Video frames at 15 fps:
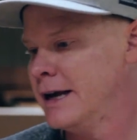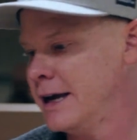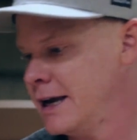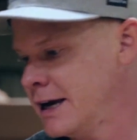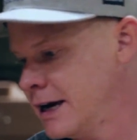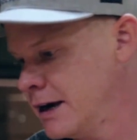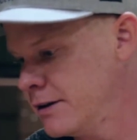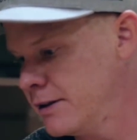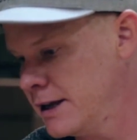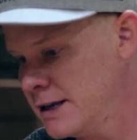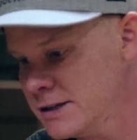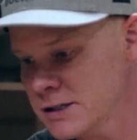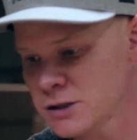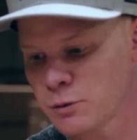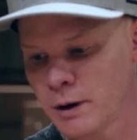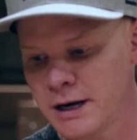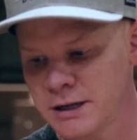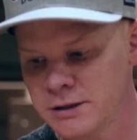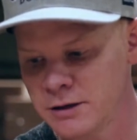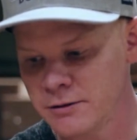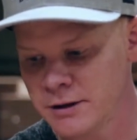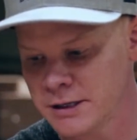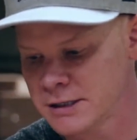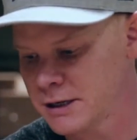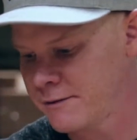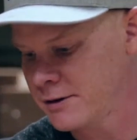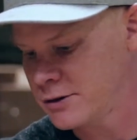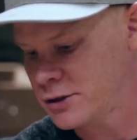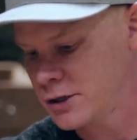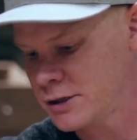And the easiest way to do this, if
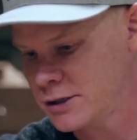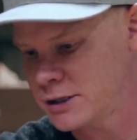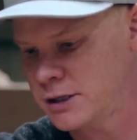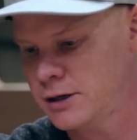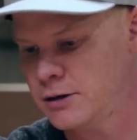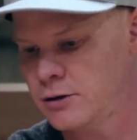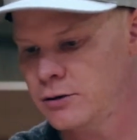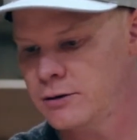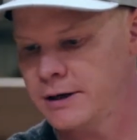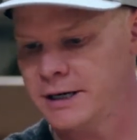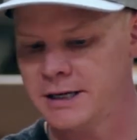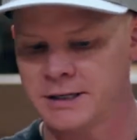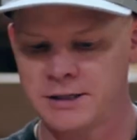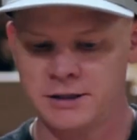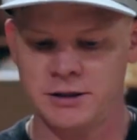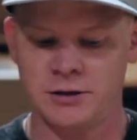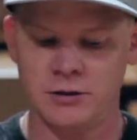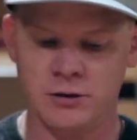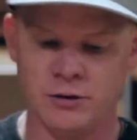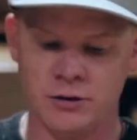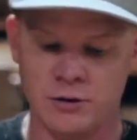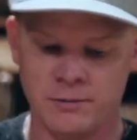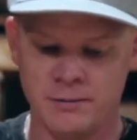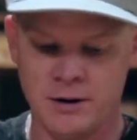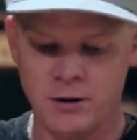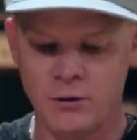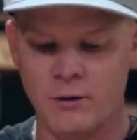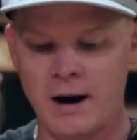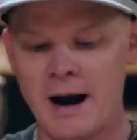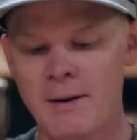it's just you, is to
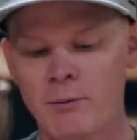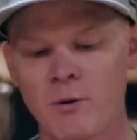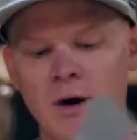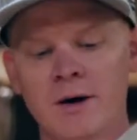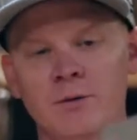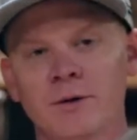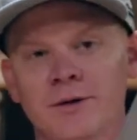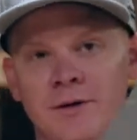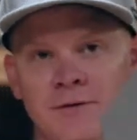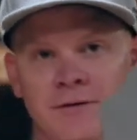grab one with the